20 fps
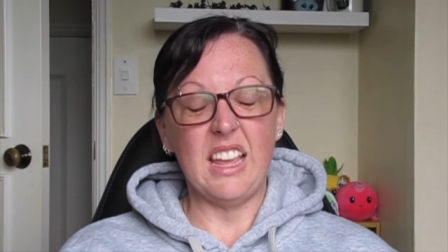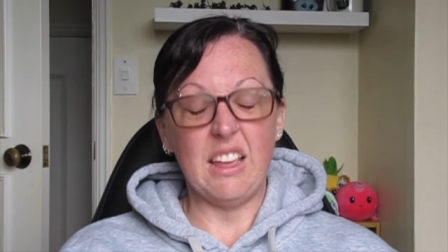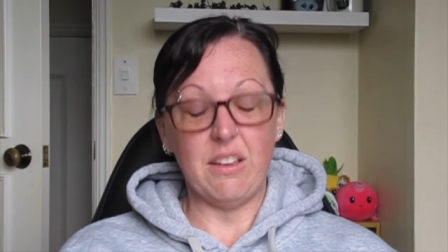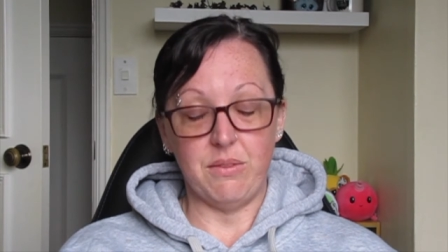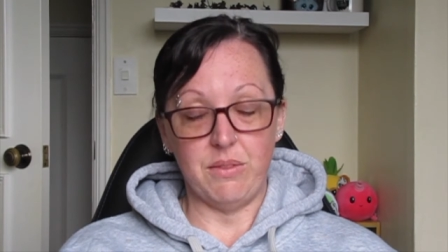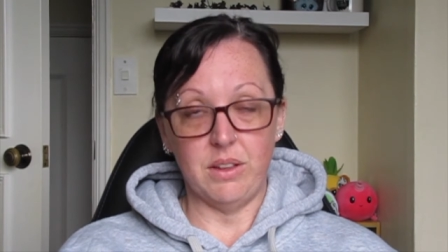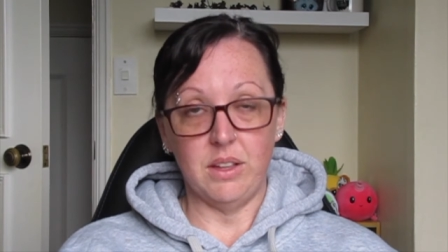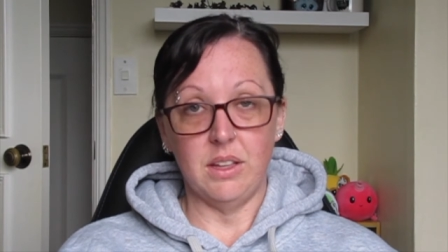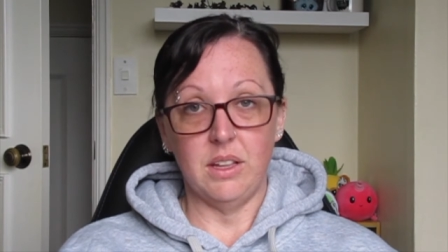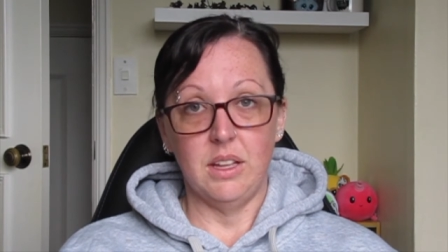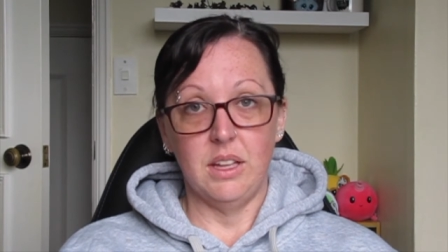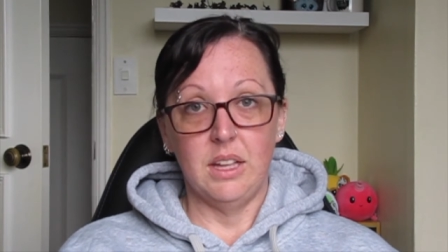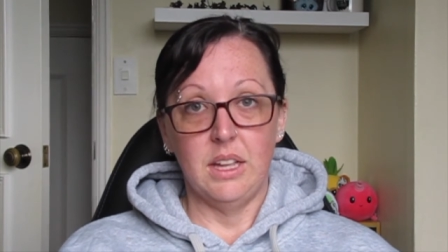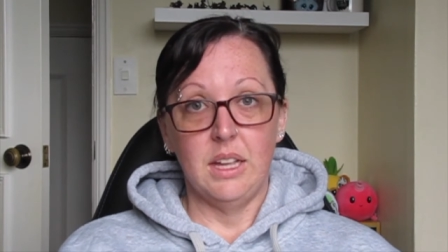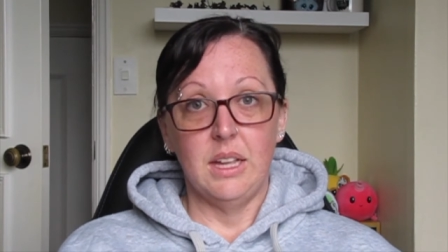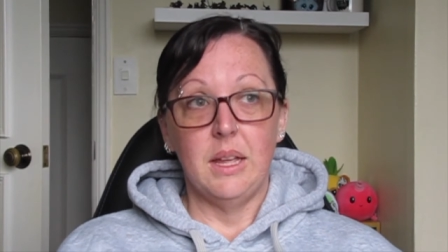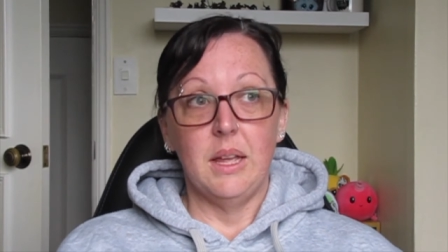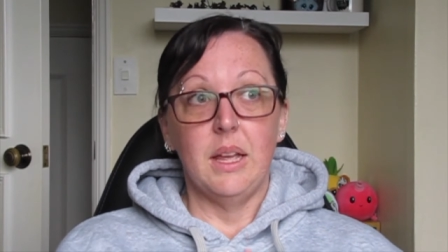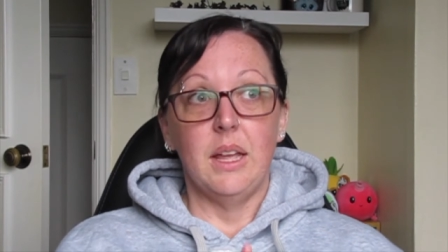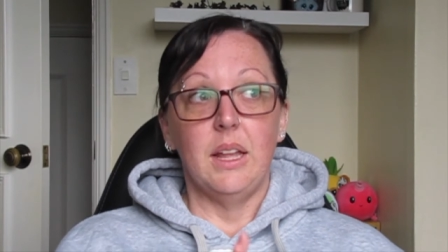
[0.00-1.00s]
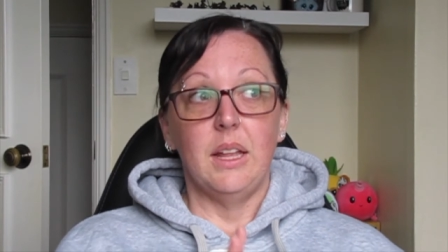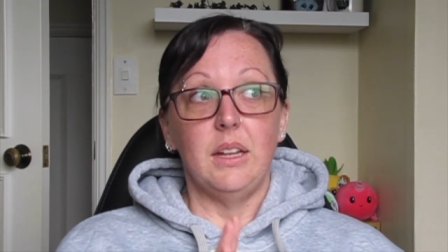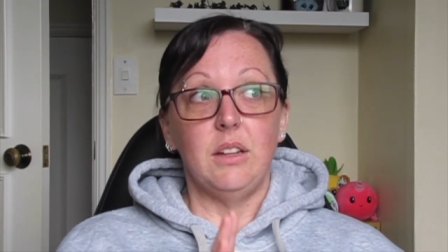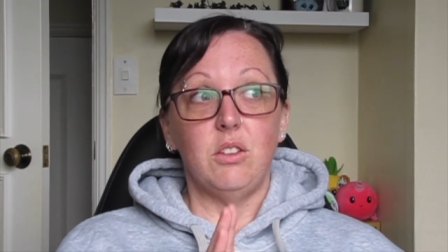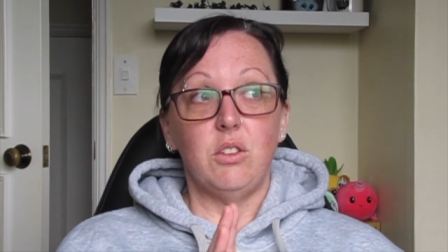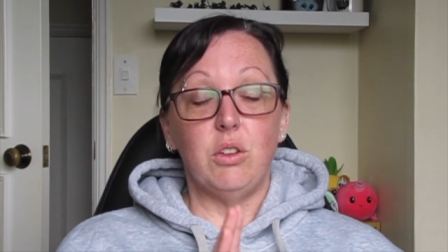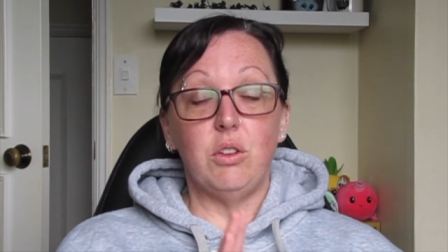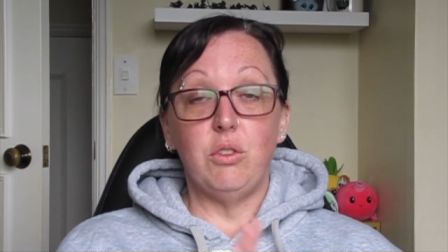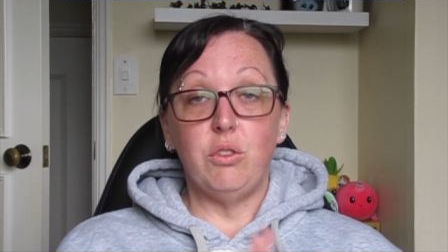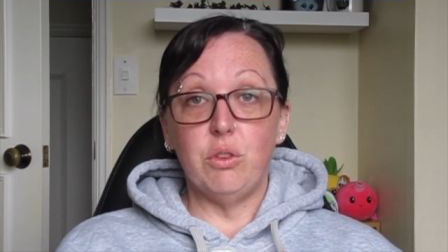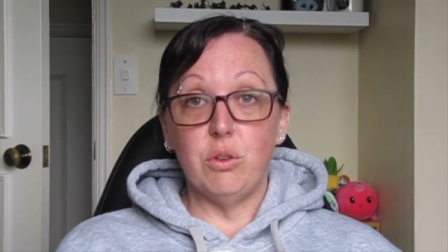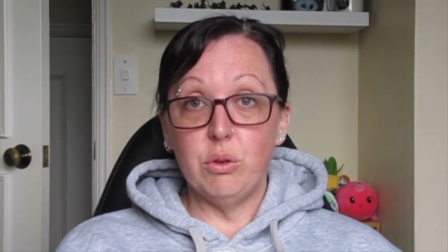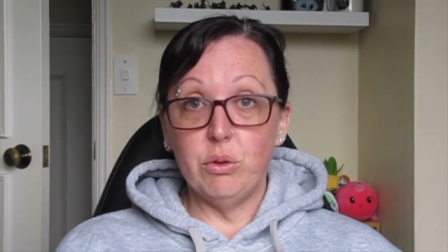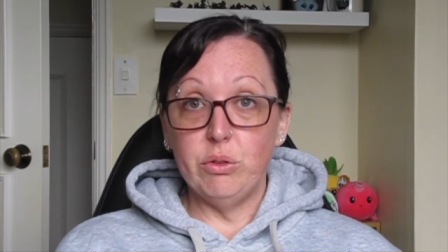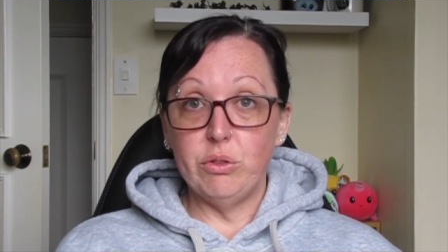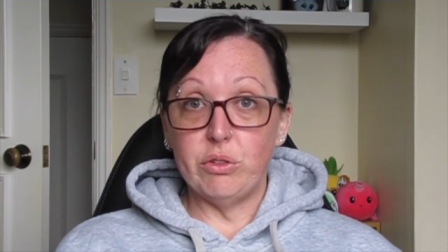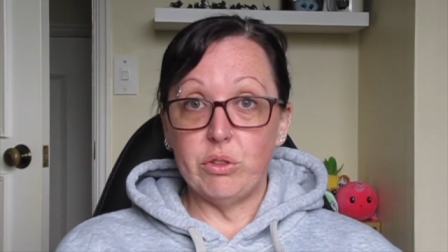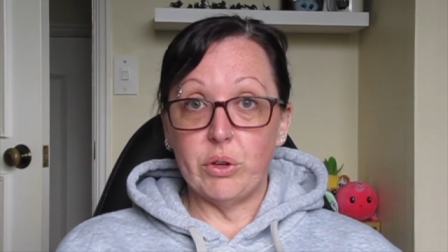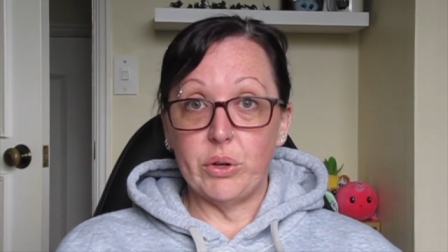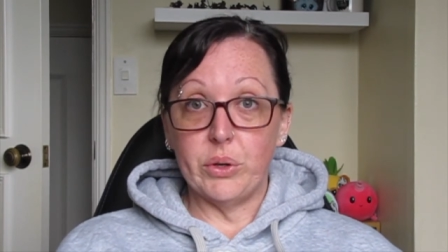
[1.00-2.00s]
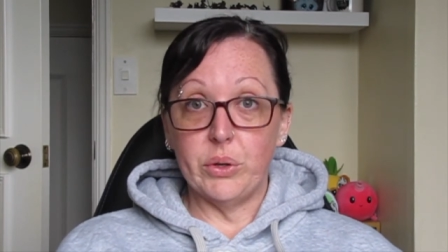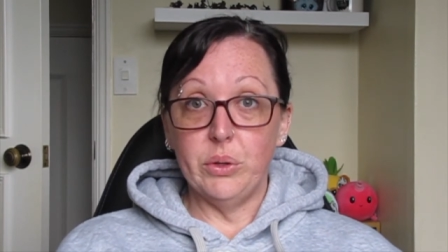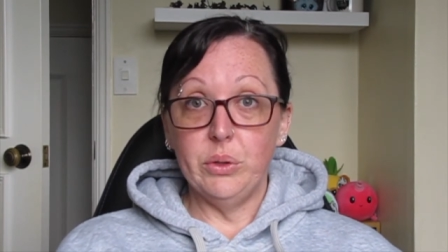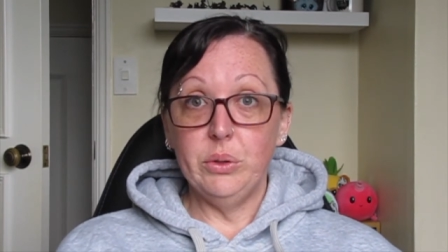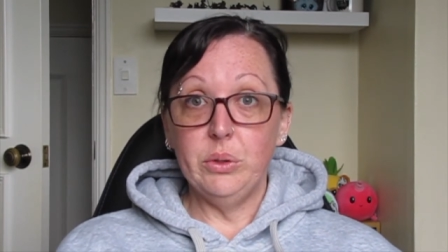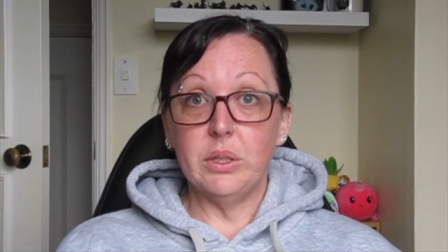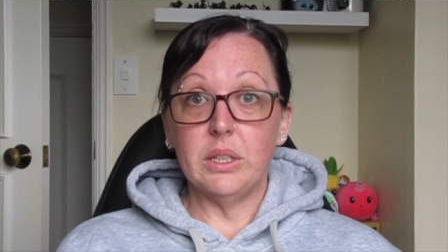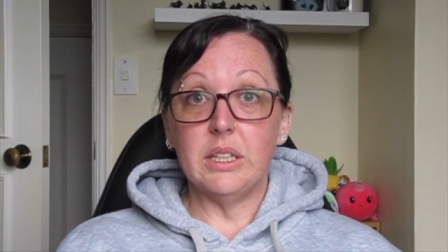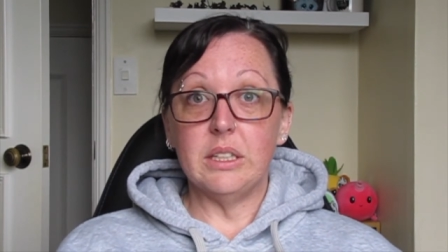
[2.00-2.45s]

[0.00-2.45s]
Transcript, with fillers: ever. To do so